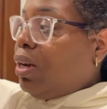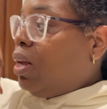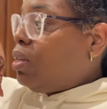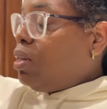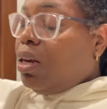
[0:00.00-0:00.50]

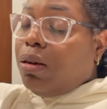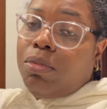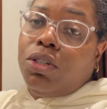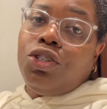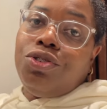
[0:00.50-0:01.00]
I'll see how
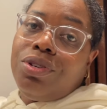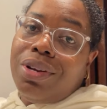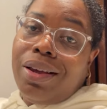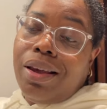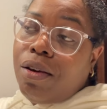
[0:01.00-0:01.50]
much juice I
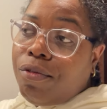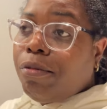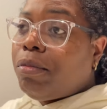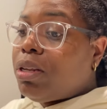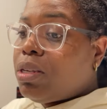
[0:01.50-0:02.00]
can get
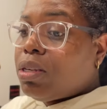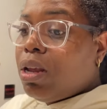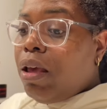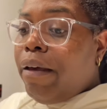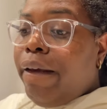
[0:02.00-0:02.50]
from this
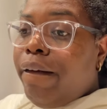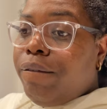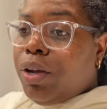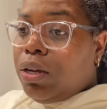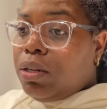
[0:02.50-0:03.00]

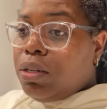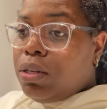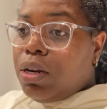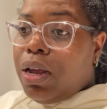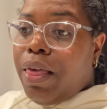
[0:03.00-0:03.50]

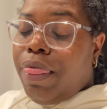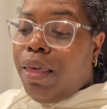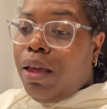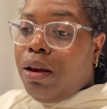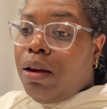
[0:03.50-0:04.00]
first and
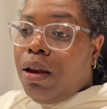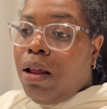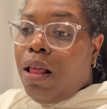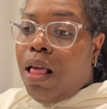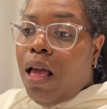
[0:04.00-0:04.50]
then
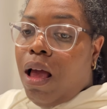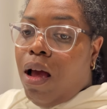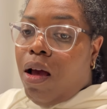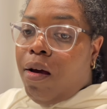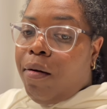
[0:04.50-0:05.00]

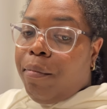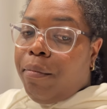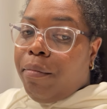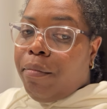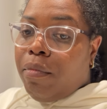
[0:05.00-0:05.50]

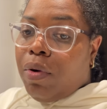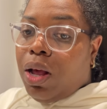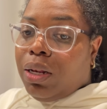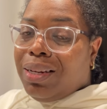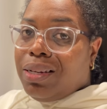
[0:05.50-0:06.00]

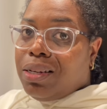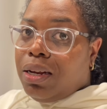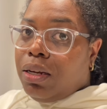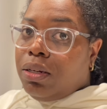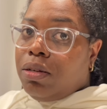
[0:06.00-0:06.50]
I'll
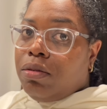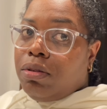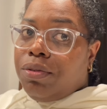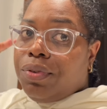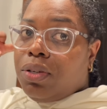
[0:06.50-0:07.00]
decide
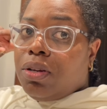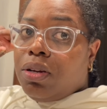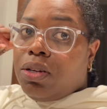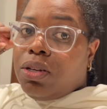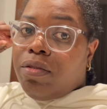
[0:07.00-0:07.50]
if it's
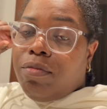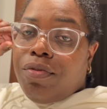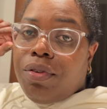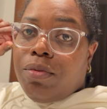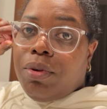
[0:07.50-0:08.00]
gonna serve me
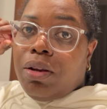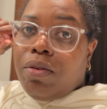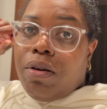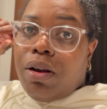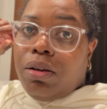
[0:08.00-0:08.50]
for the week
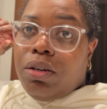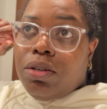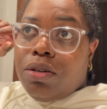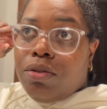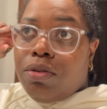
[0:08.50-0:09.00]
or I'll need
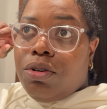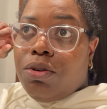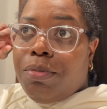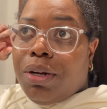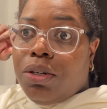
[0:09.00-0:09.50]
to do a new
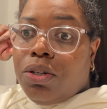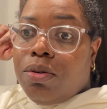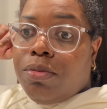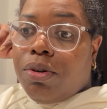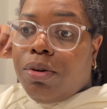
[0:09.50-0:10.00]
batch tomorrow.